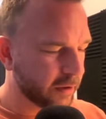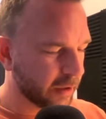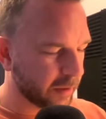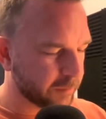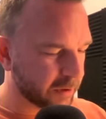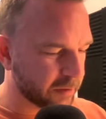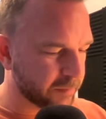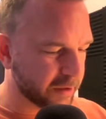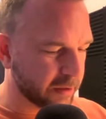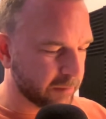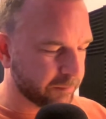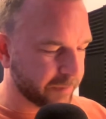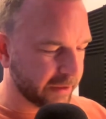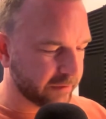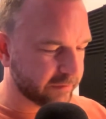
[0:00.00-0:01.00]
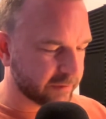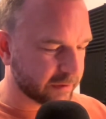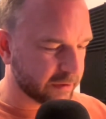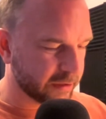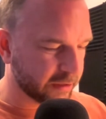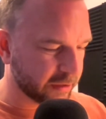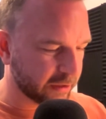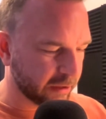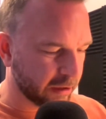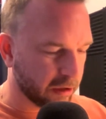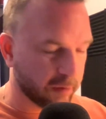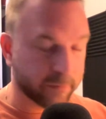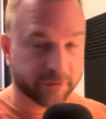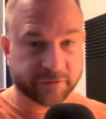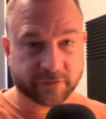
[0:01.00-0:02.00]
I'm going to be basically
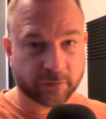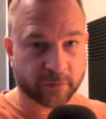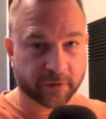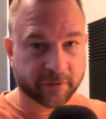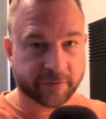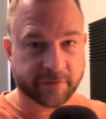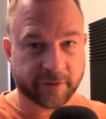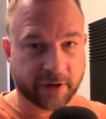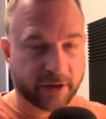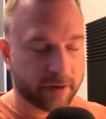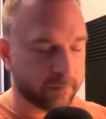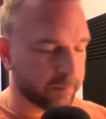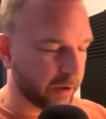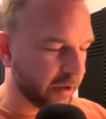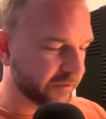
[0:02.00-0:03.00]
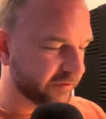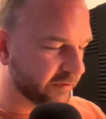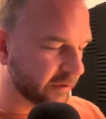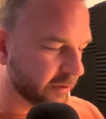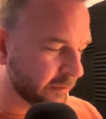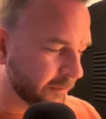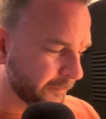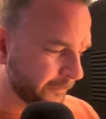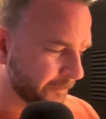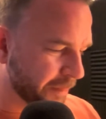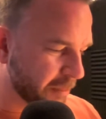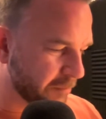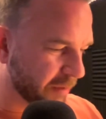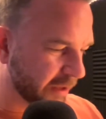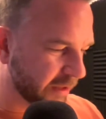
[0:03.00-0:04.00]
almost towards Boston
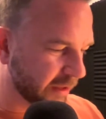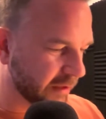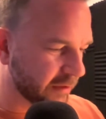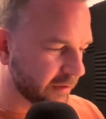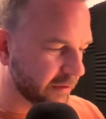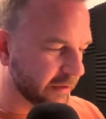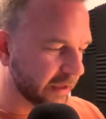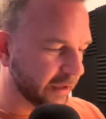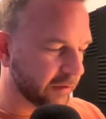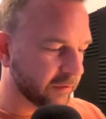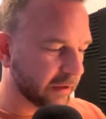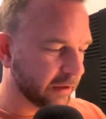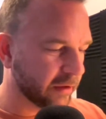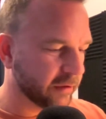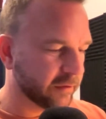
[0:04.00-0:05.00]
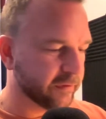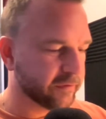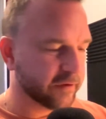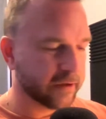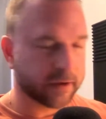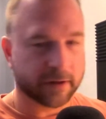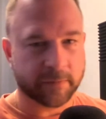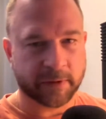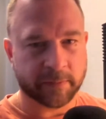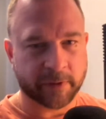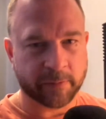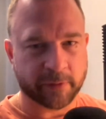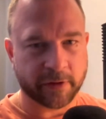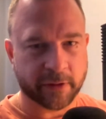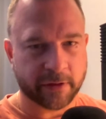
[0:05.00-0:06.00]
by the end of the day, and I'm going to meet
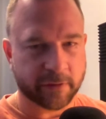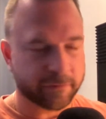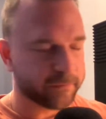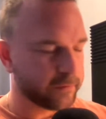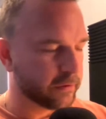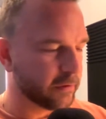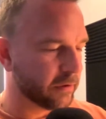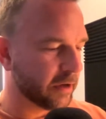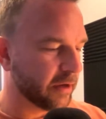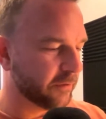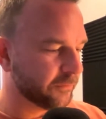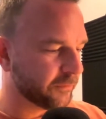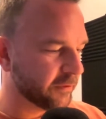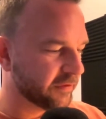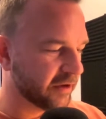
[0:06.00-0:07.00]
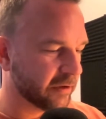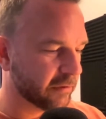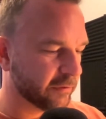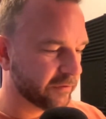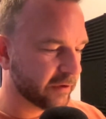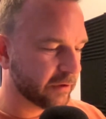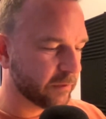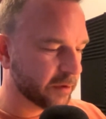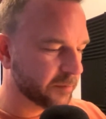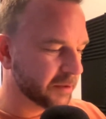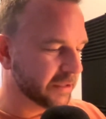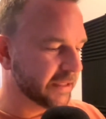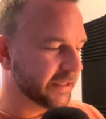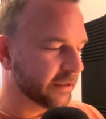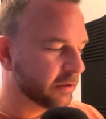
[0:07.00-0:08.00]
my brother there for dinner, so I don't want
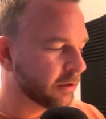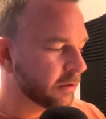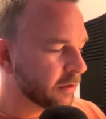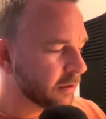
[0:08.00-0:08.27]
to be late.